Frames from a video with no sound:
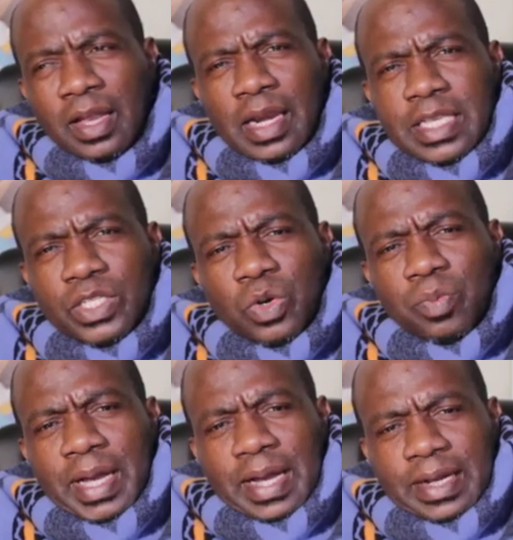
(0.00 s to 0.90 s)
Let's go
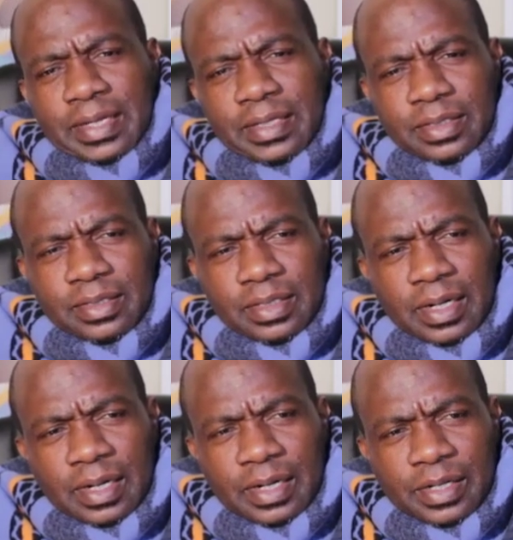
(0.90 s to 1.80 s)
back
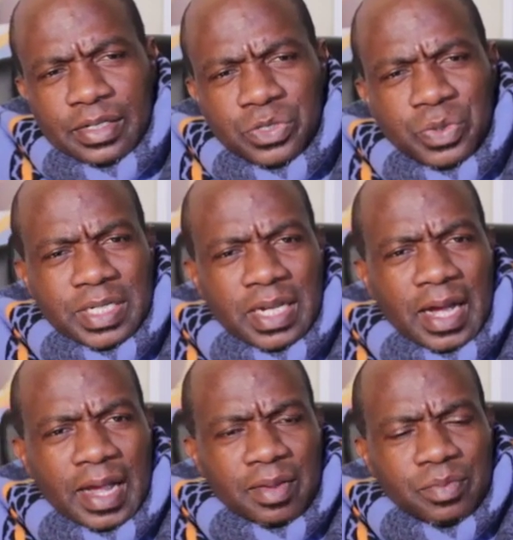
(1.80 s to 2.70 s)
to a
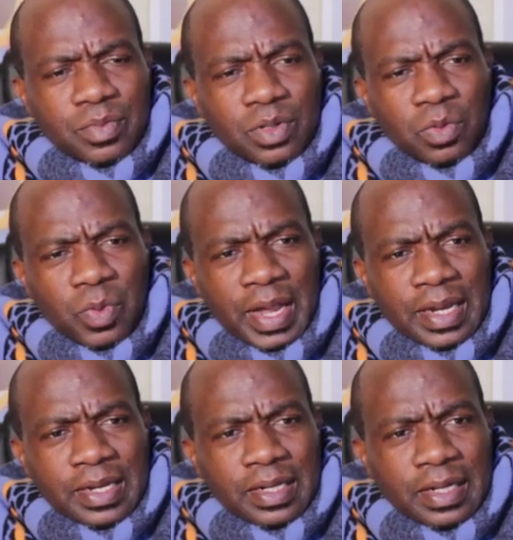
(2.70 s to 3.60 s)
time
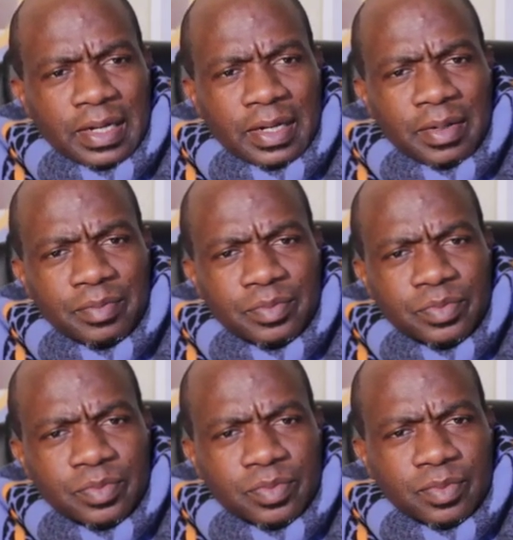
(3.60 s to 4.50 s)
when
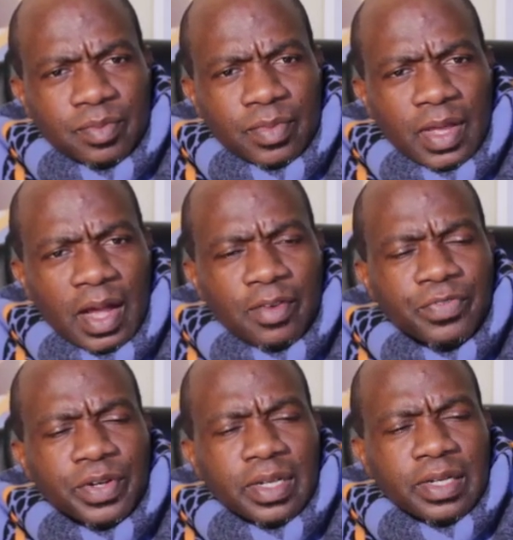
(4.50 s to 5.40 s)

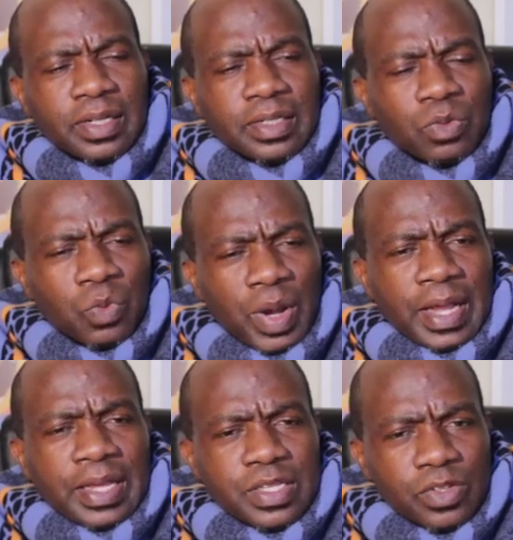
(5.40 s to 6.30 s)
African
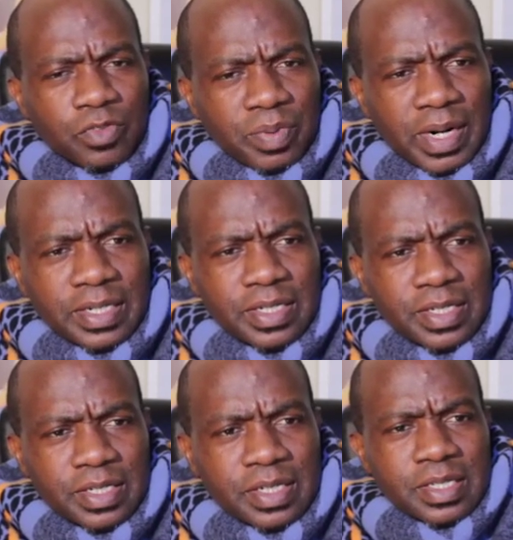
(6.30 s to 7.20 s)
ways of
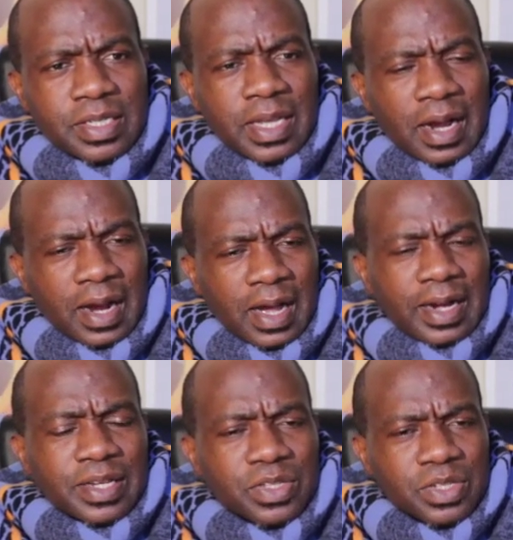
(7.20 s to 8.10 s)
practices, their
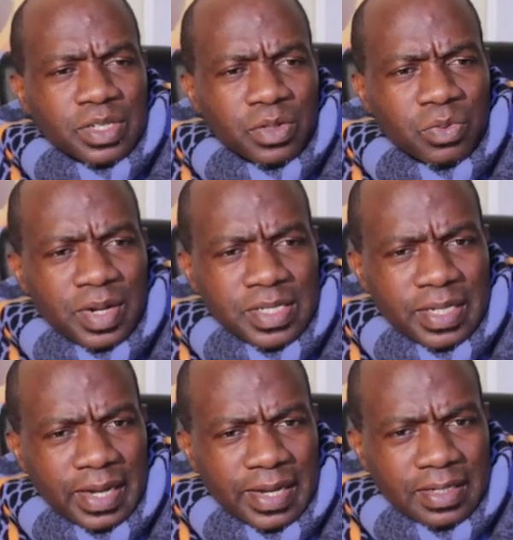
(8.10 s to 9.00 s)
currency was
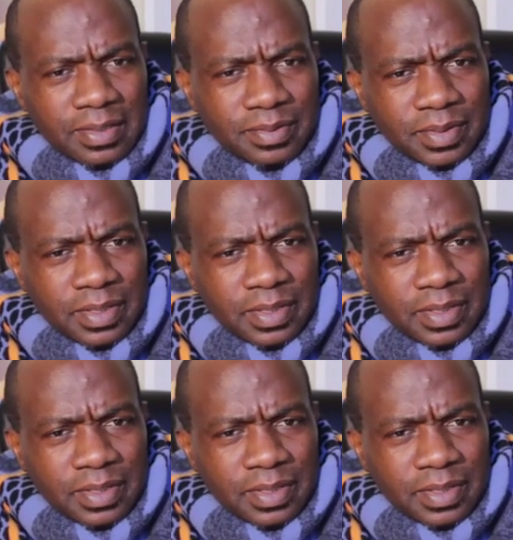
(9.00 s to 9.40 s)
a cattle.